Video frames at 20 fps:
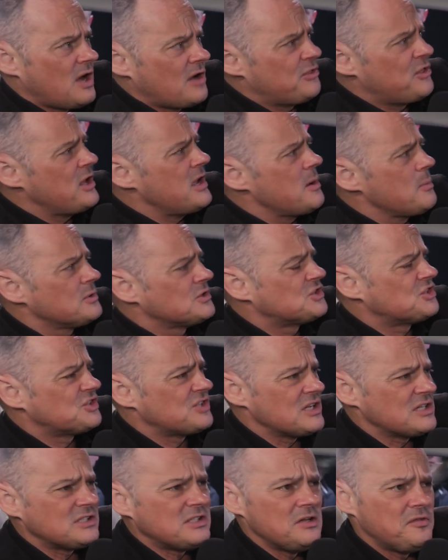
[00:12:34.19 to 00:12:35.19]
I think it was
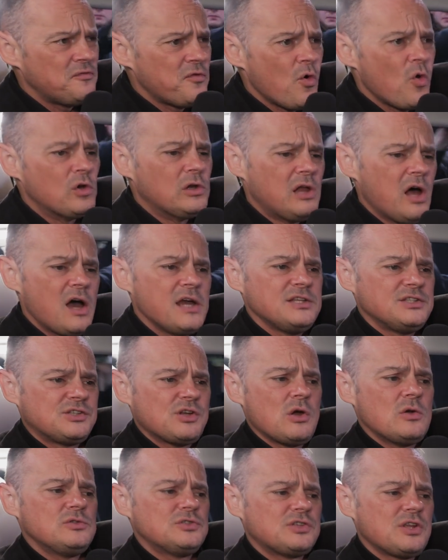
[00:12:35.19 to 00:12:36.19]
64 light
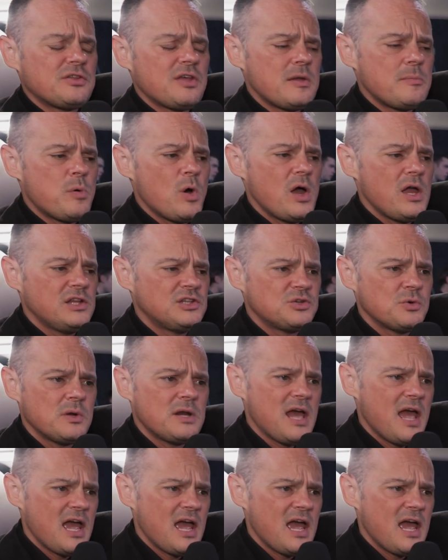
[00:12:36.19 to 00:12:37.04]
zones that they put into an